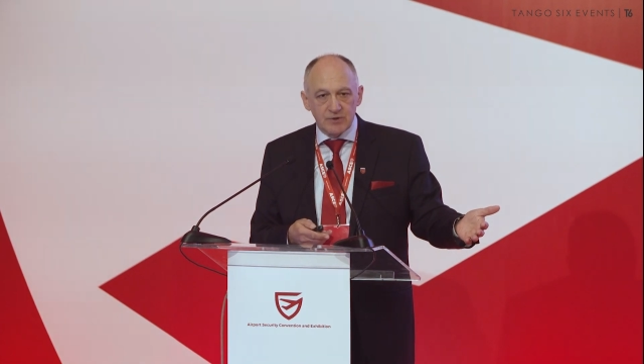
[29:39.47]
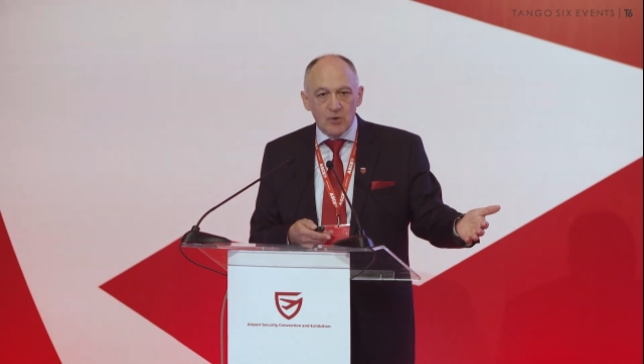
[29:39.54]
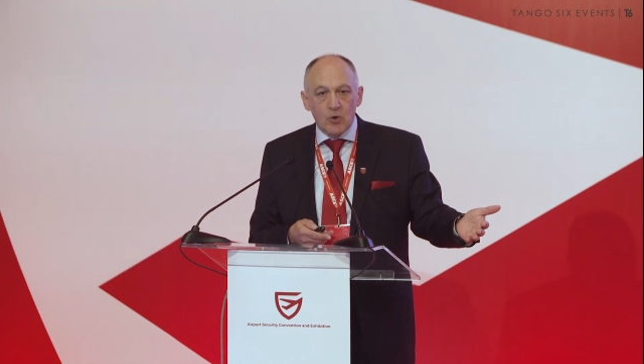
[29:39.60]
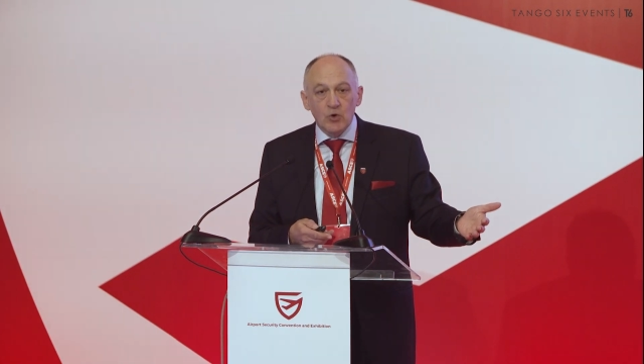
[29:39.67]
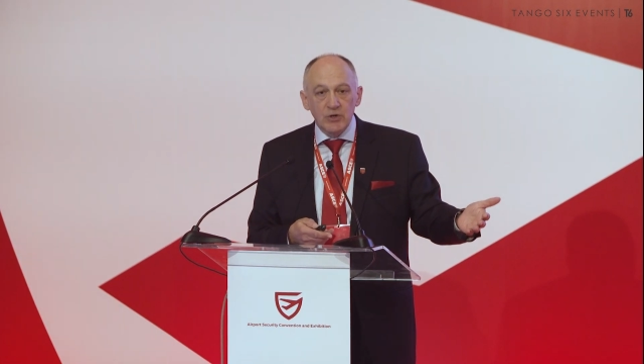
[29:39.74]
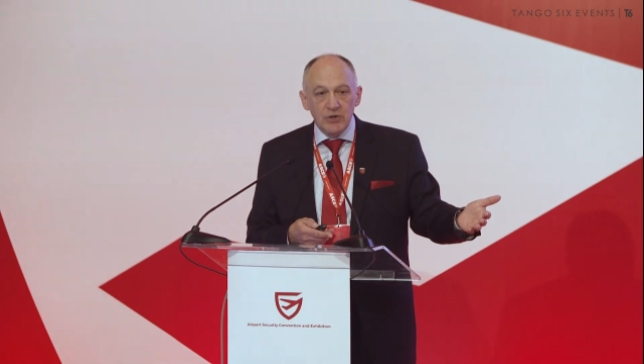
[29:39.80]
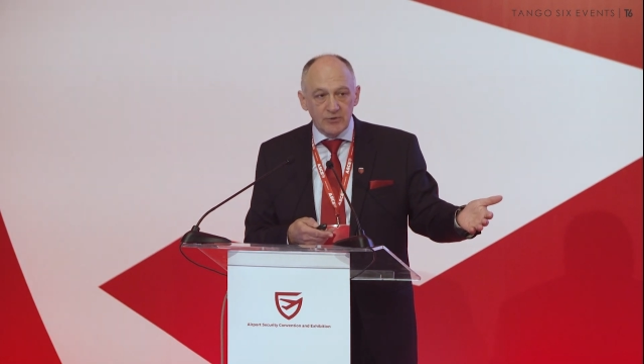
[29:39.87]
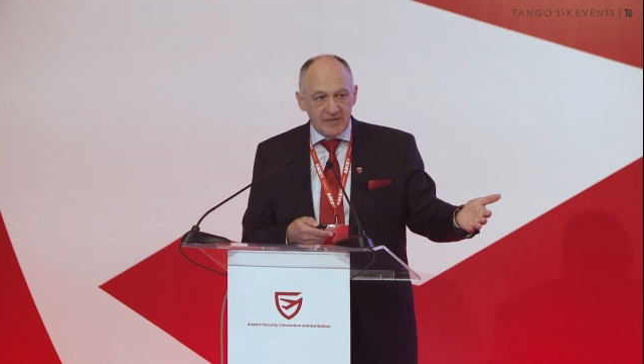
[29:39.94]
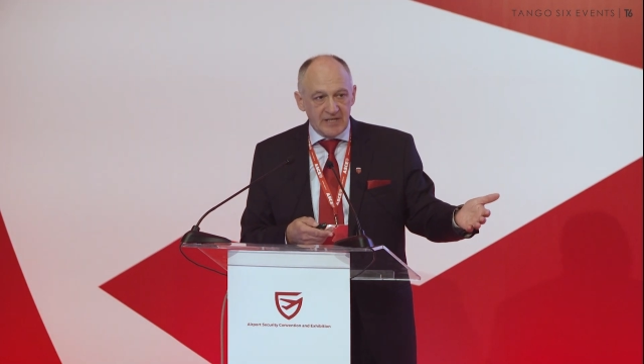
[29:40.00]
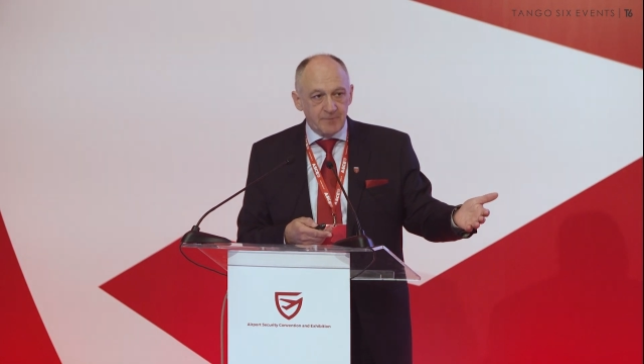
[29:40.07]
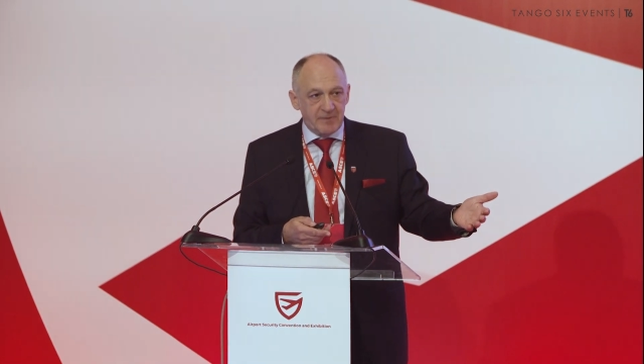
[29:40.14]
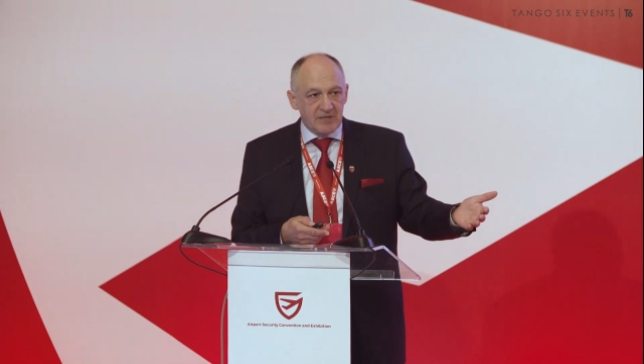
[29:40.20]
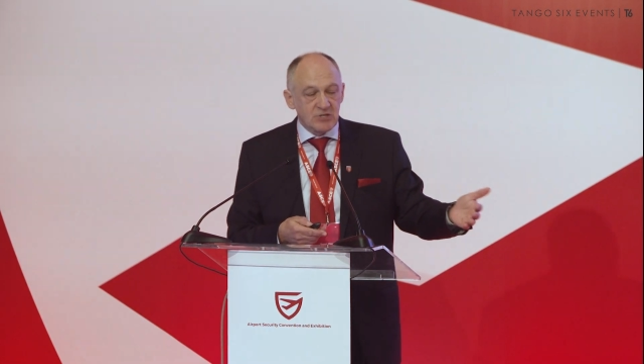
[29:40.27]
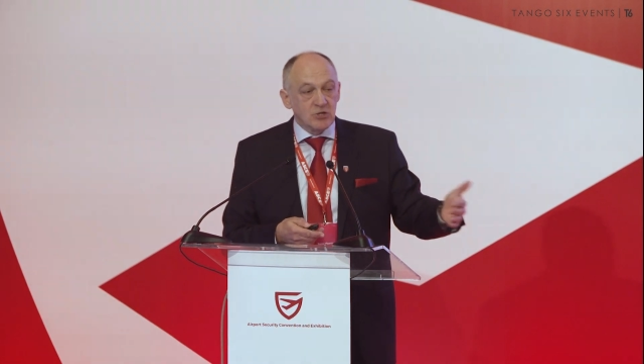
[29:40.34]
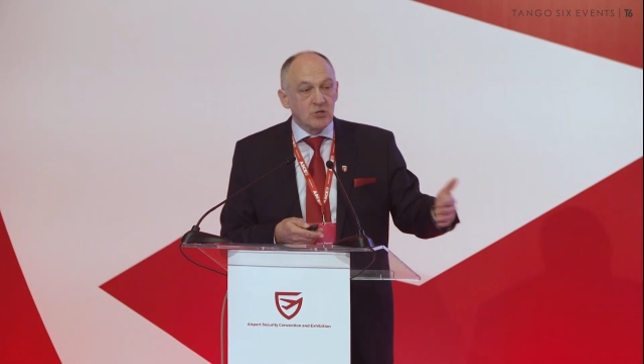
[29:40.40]
only on that
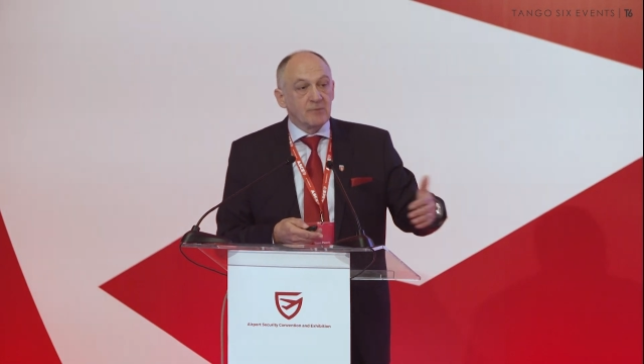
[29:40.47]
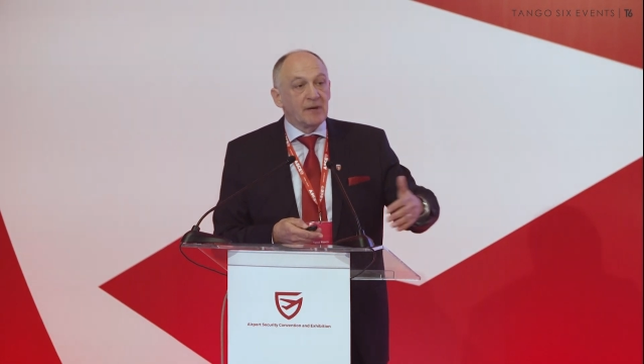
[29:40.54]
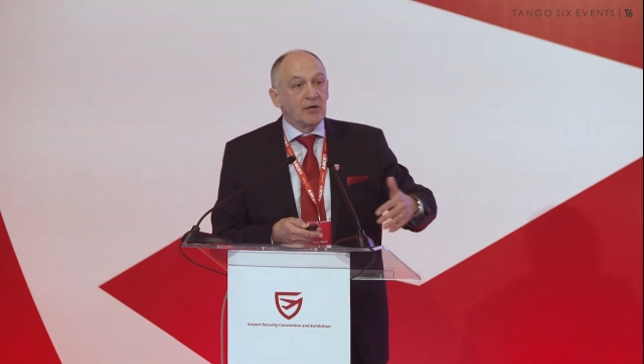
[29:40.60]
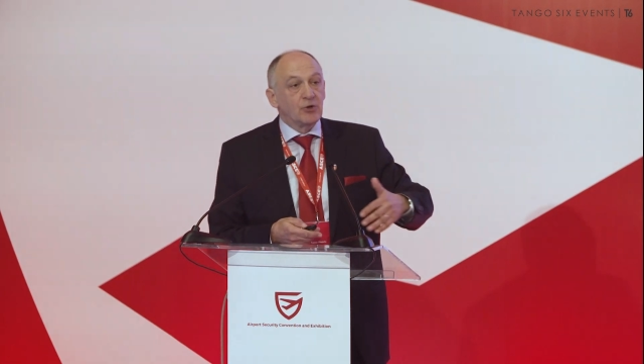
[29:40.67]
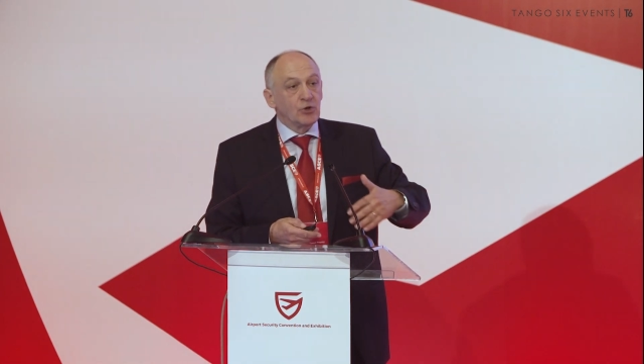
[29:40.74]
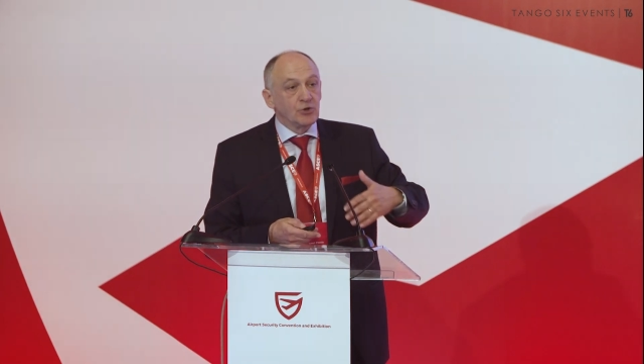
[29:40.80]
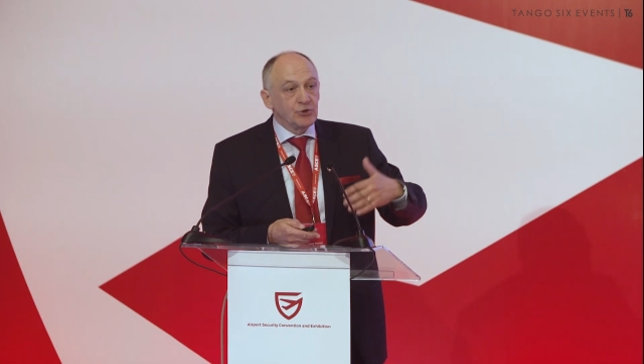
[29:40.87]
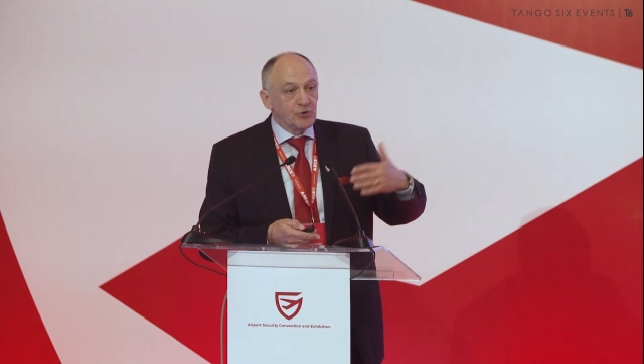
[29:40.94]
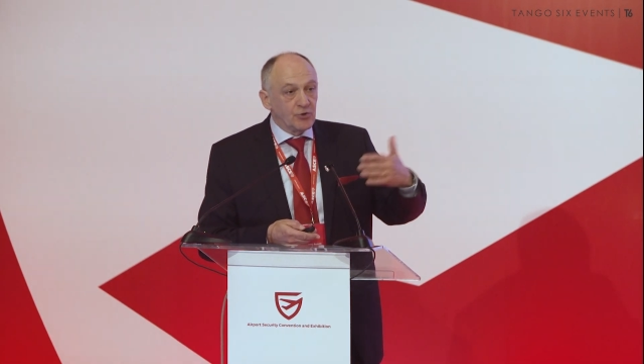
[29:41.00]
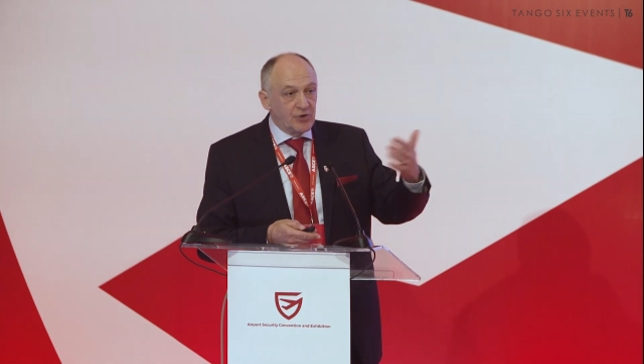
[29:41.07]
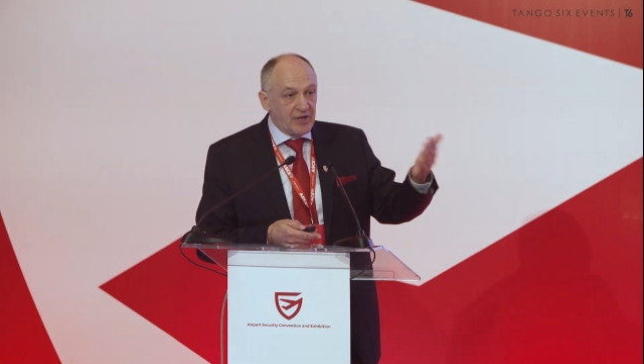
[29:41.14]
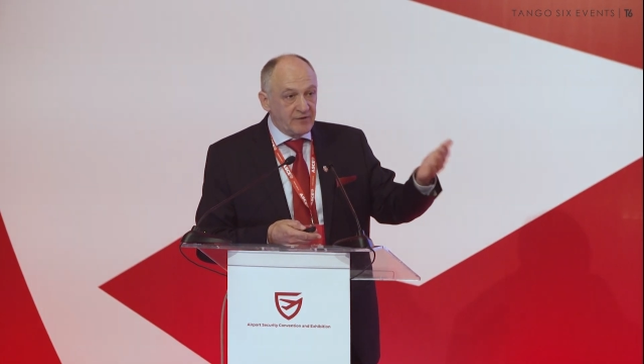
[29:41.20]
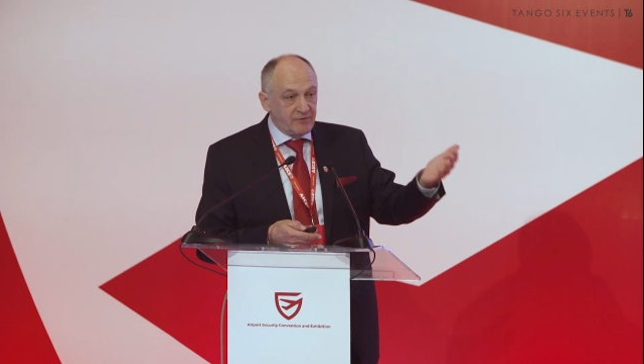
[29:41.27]
passenger, but not on